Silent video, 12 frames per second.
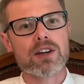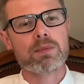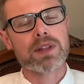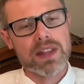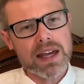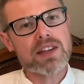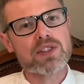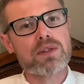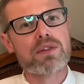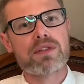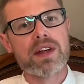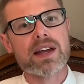But these are
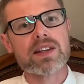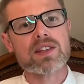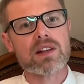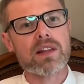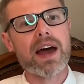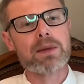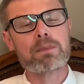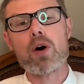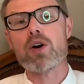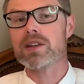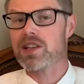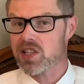the things that led
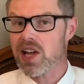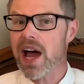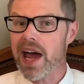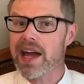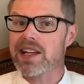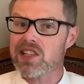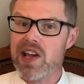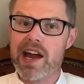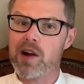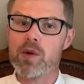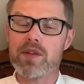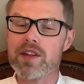Paul to say in 2
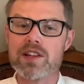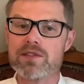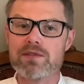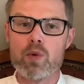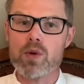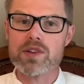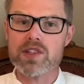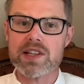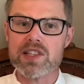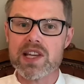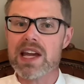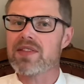Corinthians
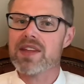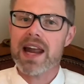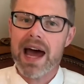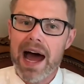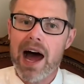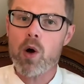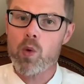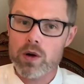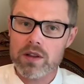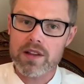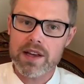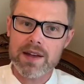4:16 that
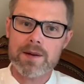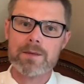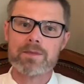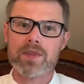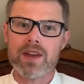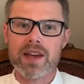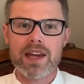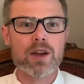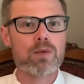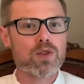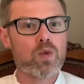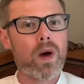outwardly he
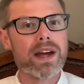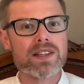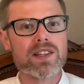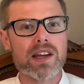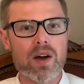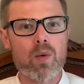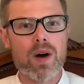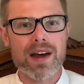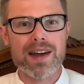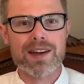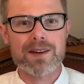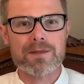was wasting
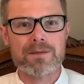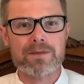away.